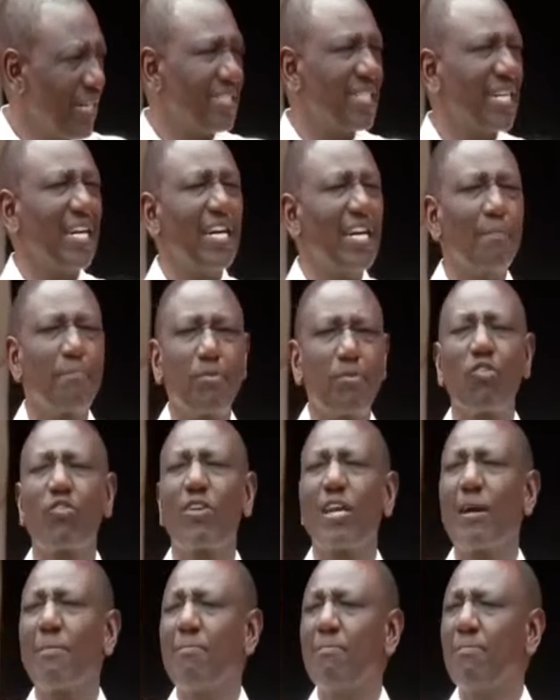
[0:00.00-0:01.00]
Katika ile
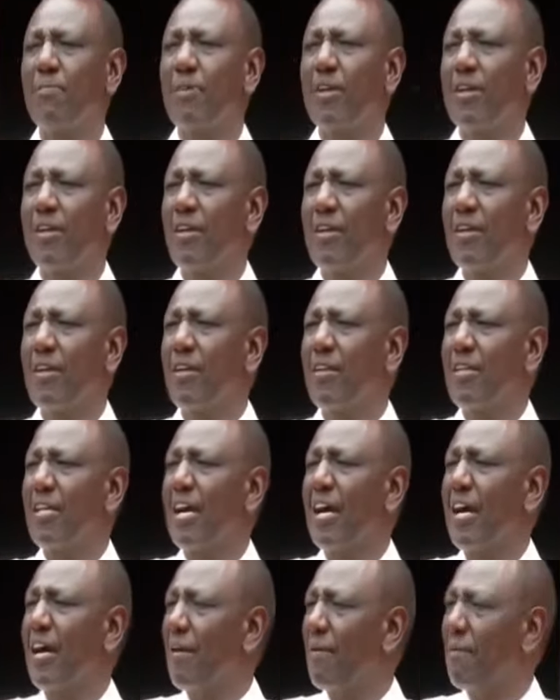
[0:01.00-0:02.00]
program
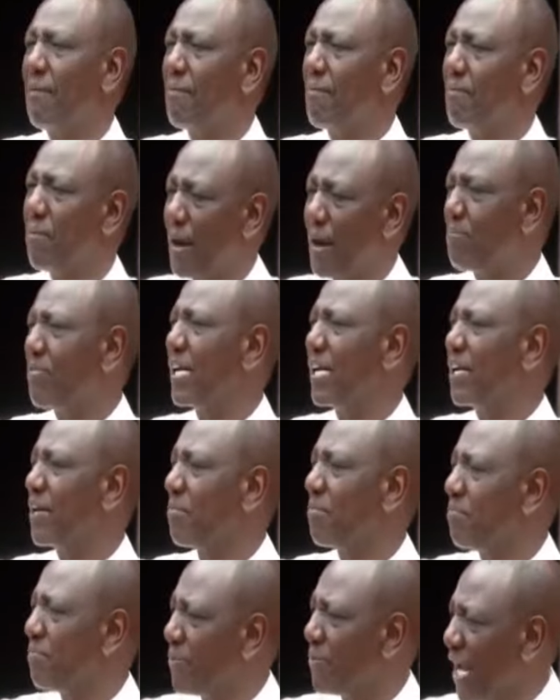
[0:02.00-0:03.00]
ya
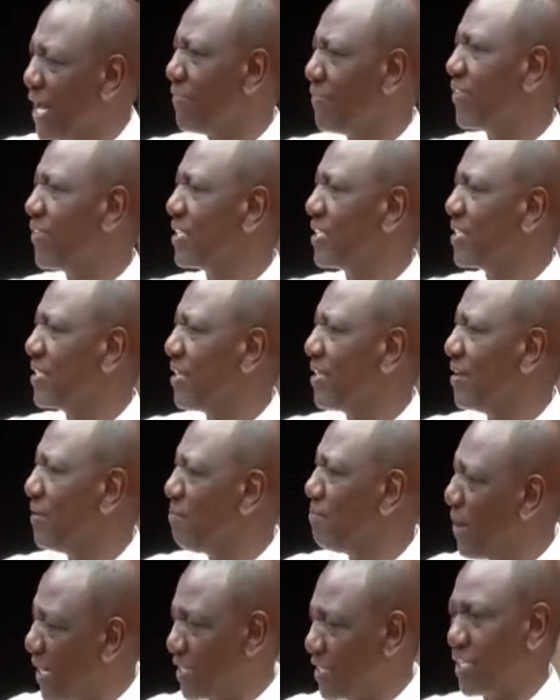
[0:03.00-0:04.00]
public-private
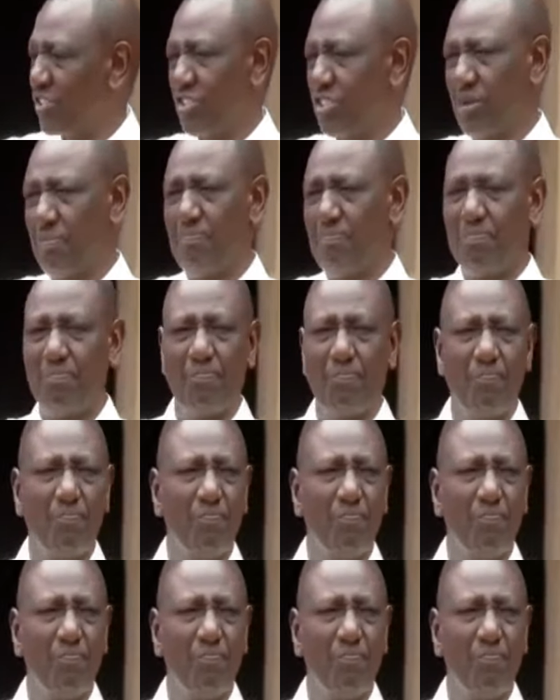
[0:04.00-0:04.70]
partnership.